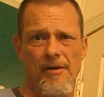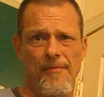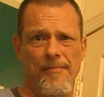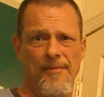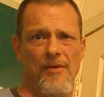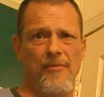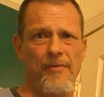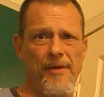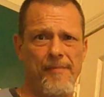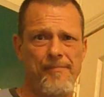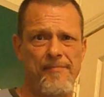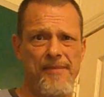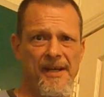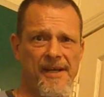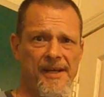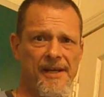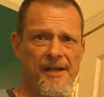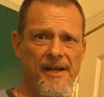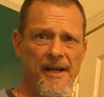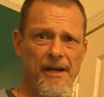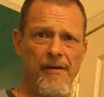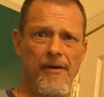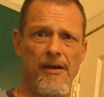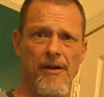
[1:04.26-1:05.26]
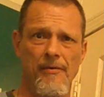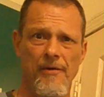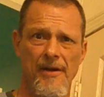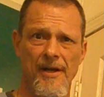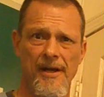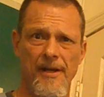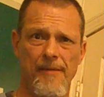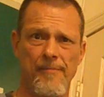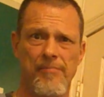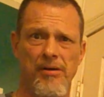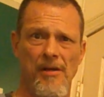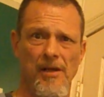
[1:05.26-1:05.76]
but we pick an area where
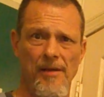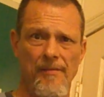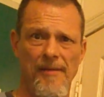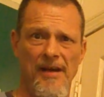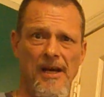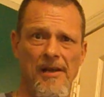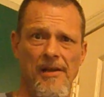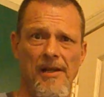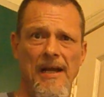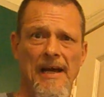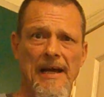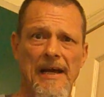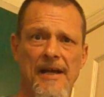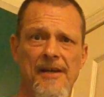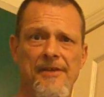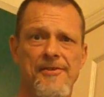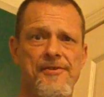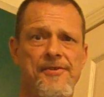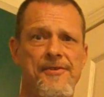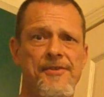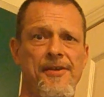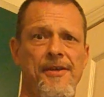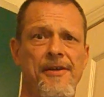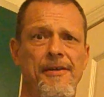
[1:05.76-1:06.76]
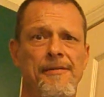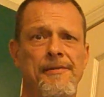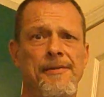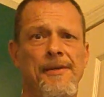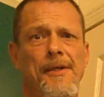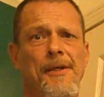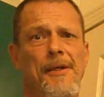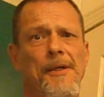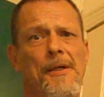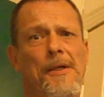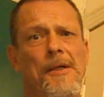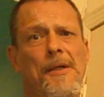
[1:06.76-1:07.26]
they pull them out last, you know.
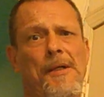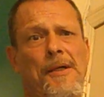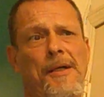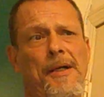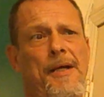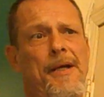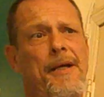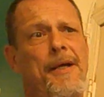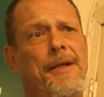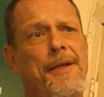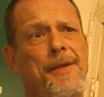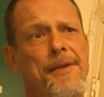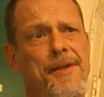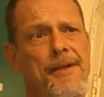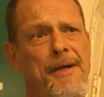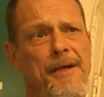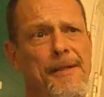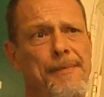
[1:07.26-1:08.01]
And